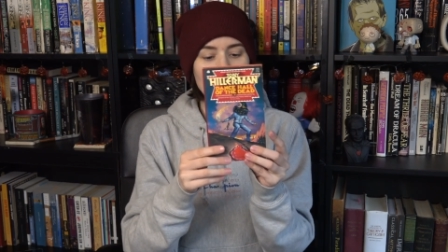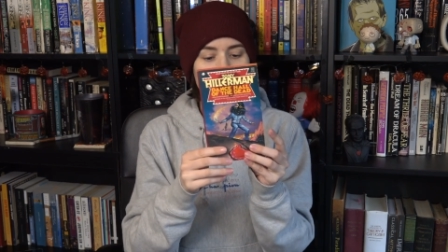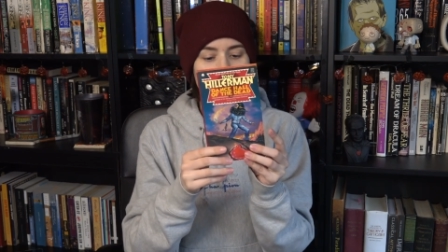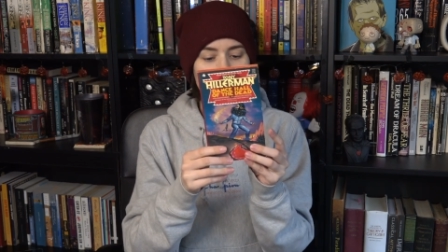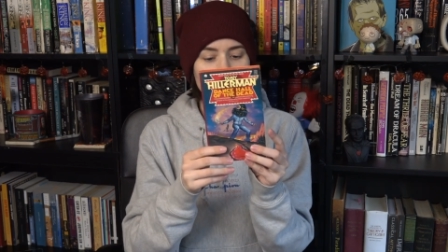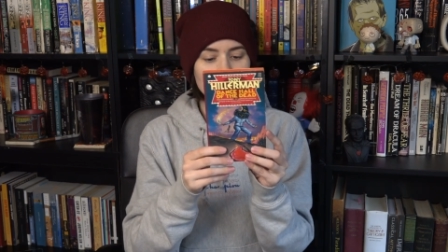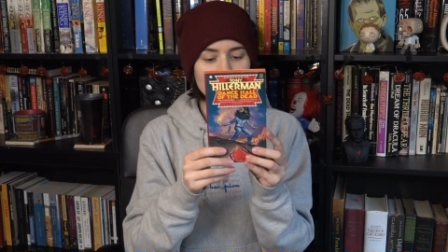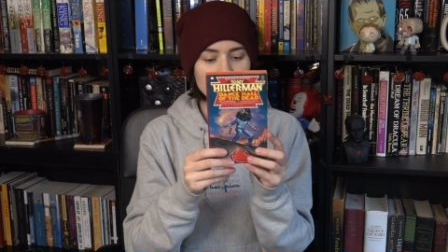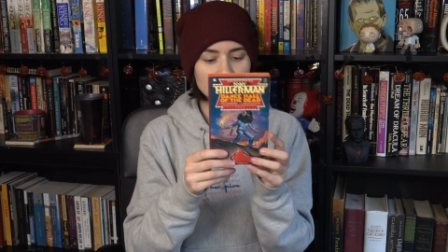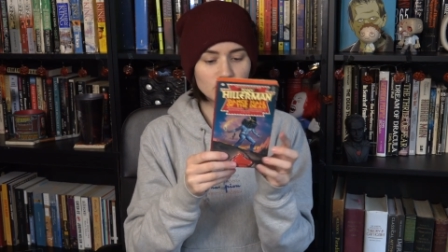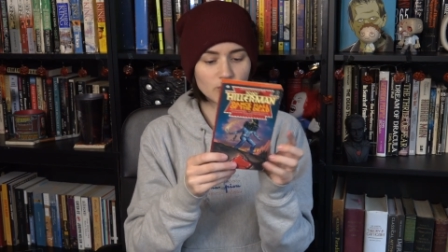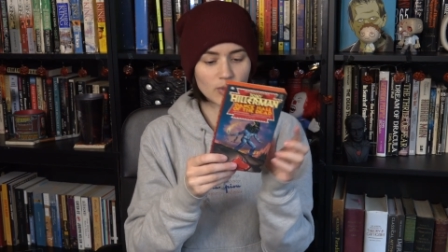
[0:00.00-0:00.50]

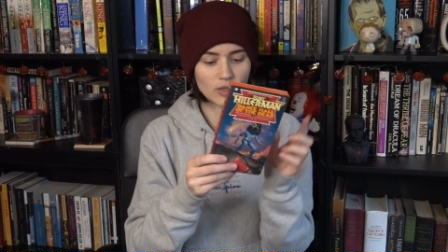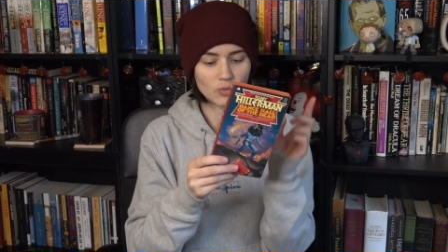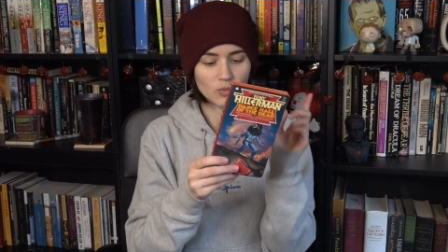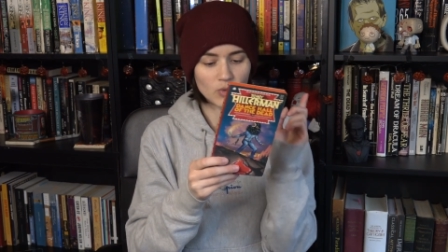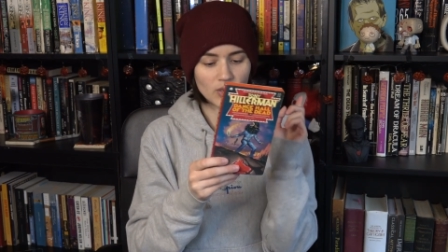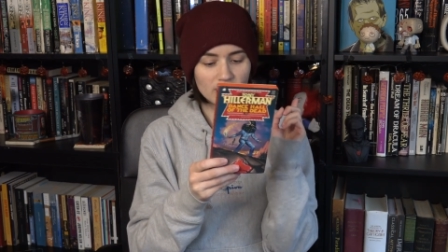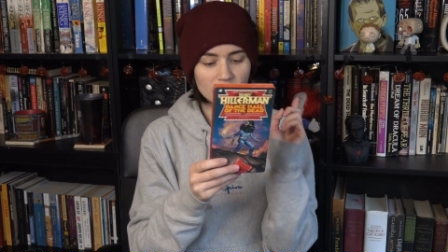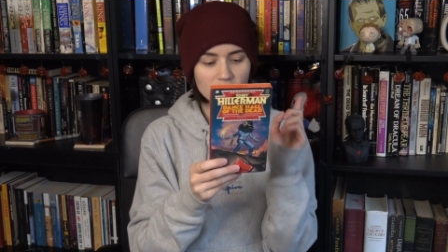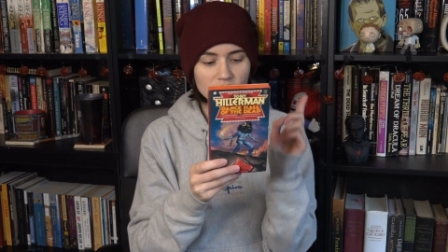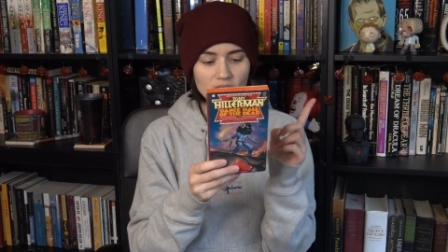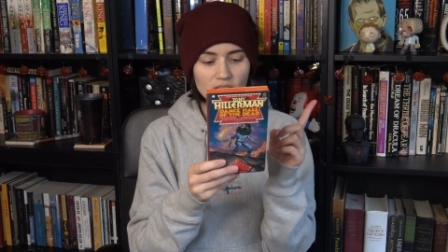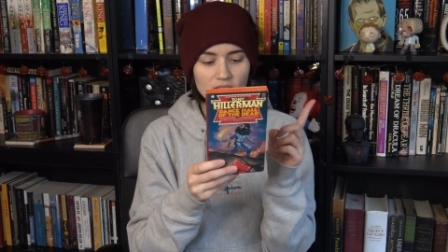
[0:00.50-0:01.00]
and this one
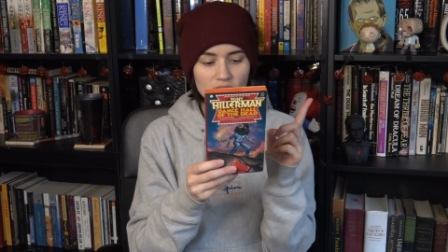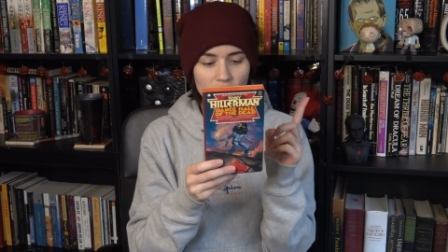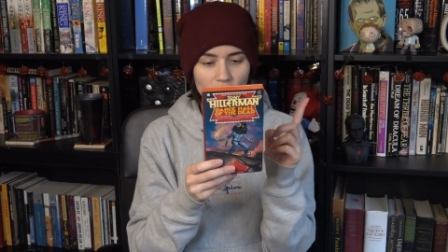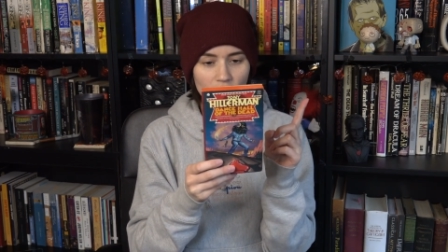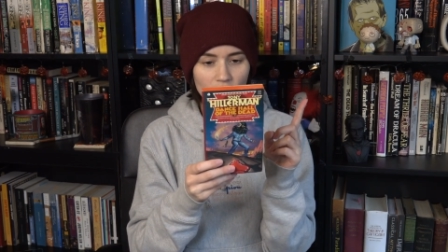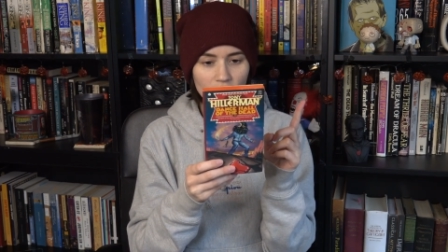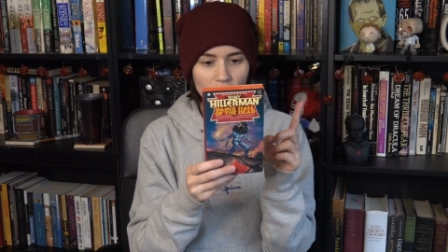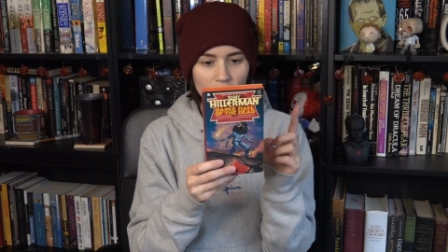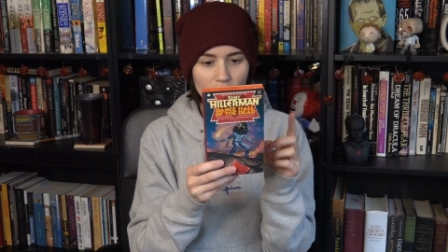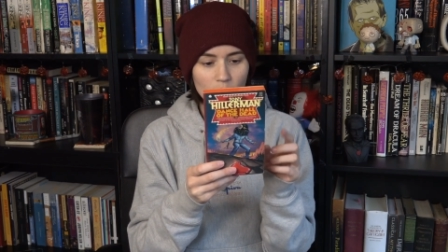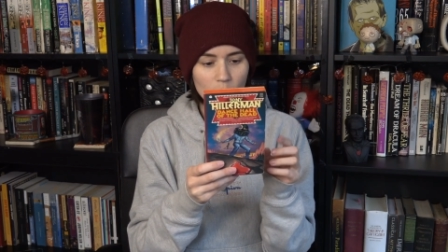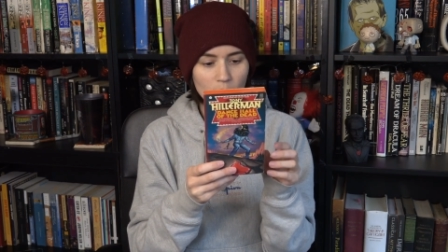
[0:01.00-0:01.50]
was a
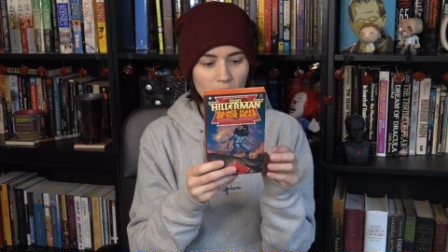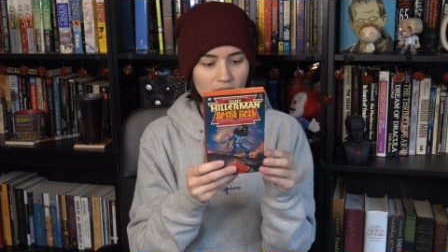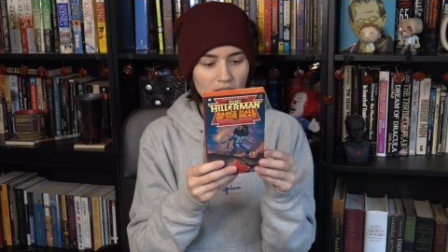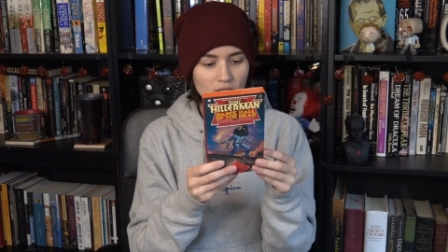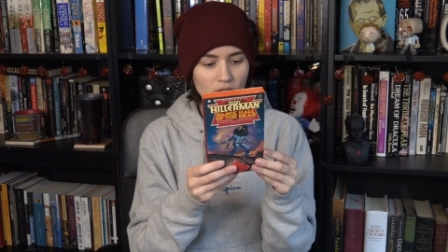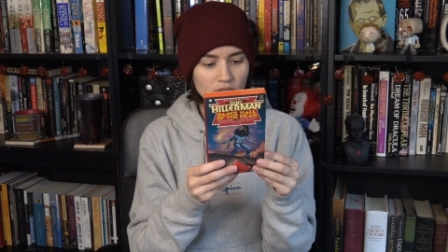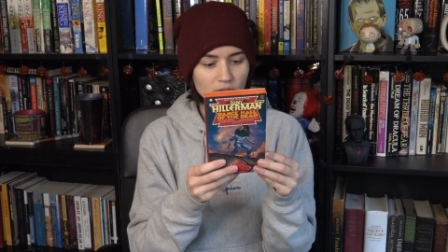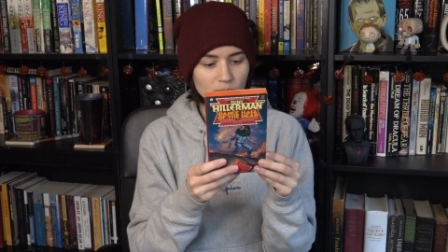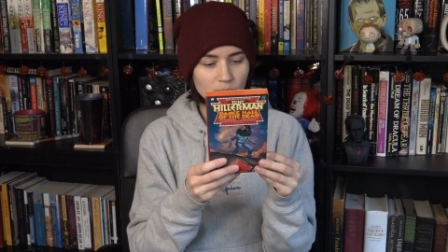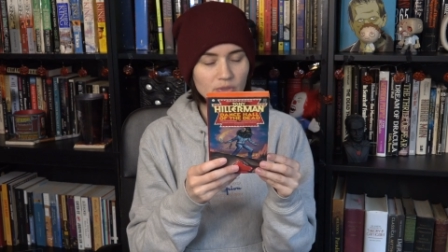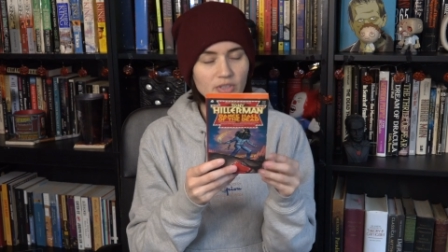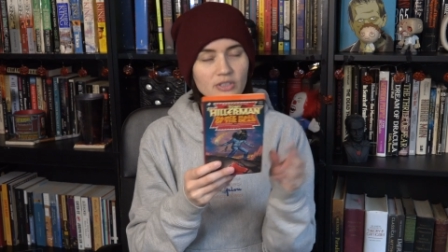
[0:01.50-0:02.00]
dollar at my
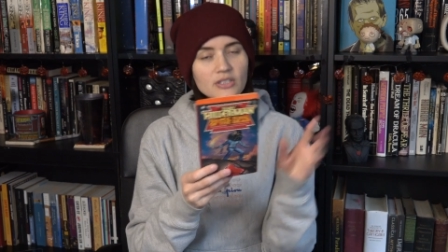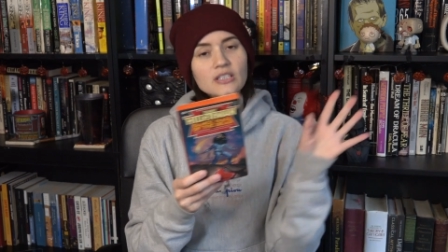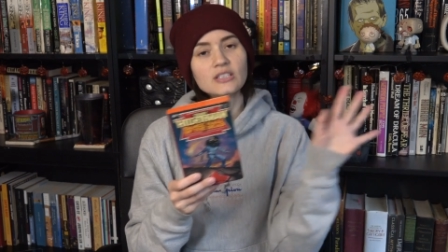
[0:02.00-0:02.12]
used book.